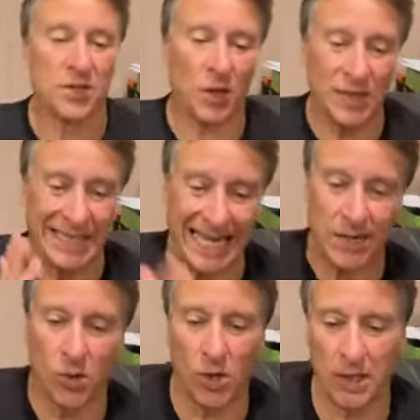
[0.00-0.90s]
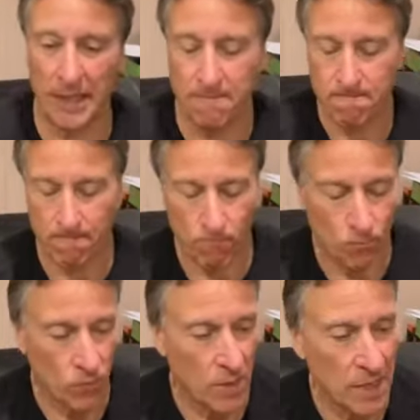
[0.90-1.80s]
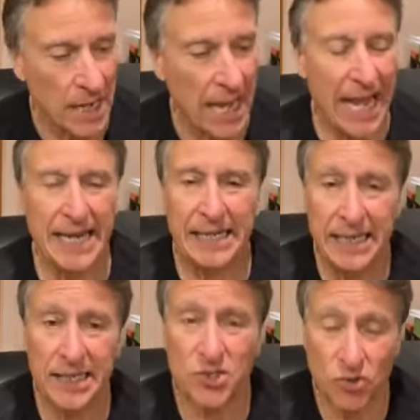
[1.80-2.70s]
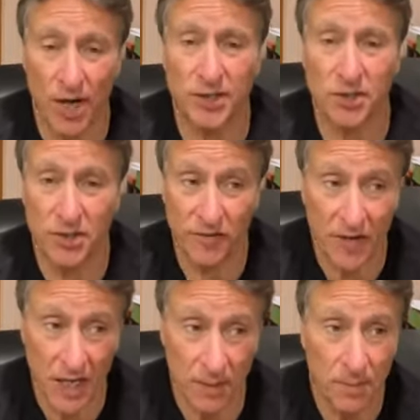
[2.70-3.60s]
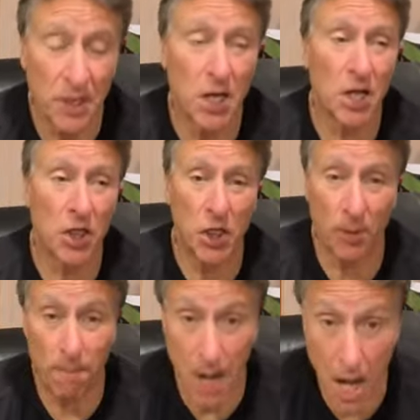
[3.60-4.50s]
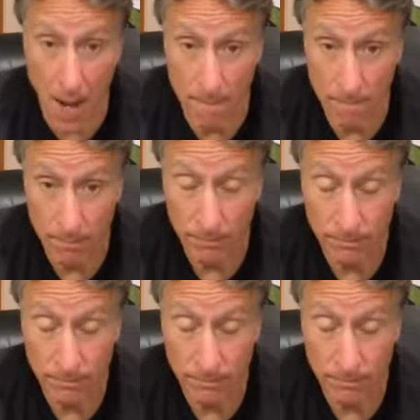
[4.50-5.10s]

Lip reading: So they call him, and he is trying to develop the bomb.